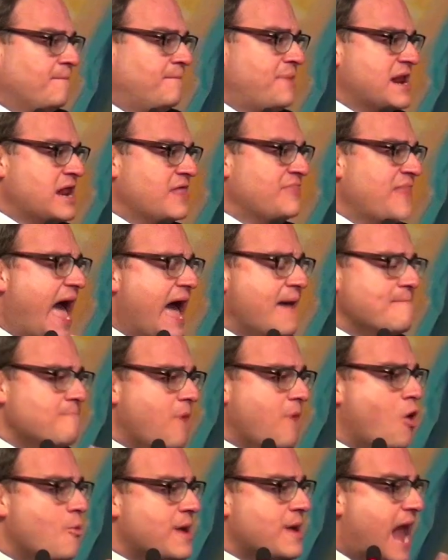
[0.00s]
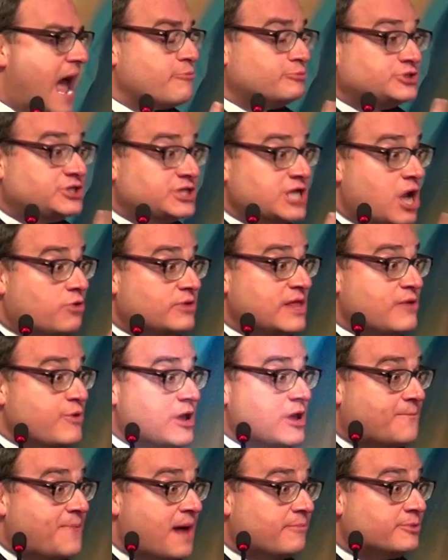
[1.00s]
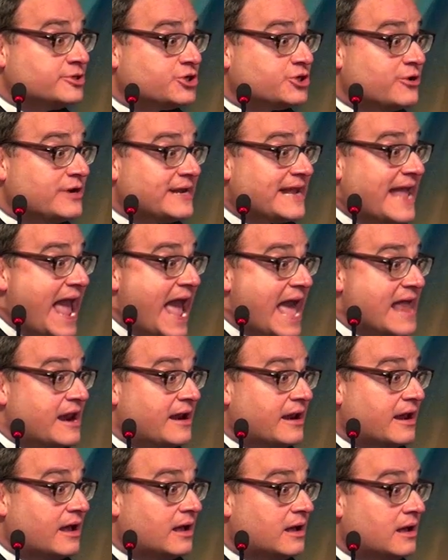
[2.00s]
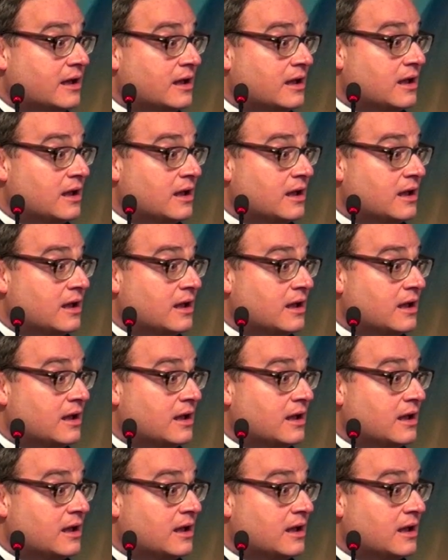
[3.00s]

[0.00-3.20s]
But in that moment, I was the only real publisher in Canada.